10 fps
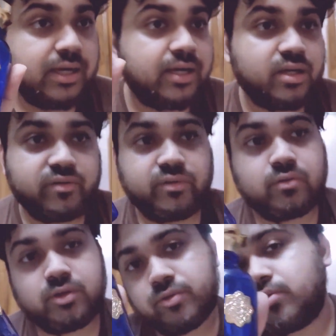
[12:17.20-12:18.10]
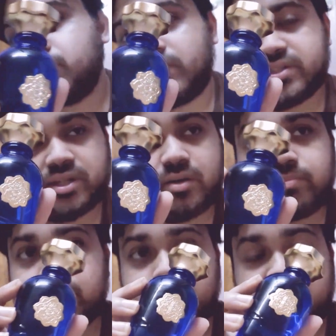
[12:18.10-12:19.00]
guy, if you know, dress
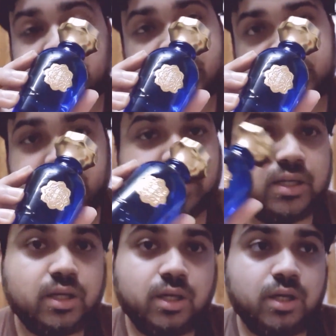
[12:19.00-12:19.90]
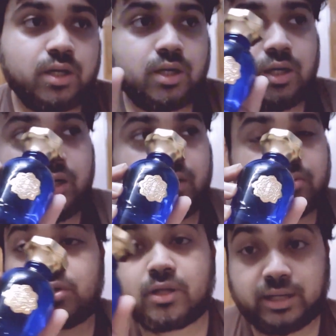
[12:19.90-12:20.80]
up really nicely,
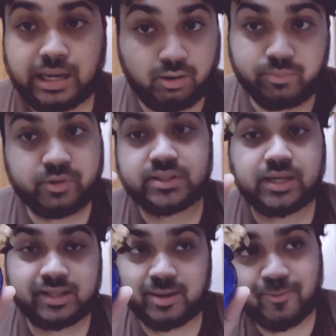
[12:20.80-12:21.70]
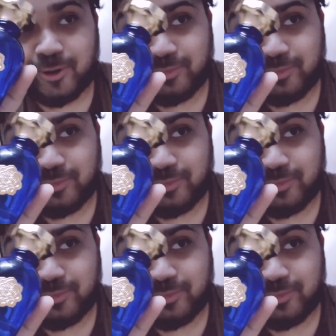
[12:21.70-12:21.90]
not like how I'm dressing at the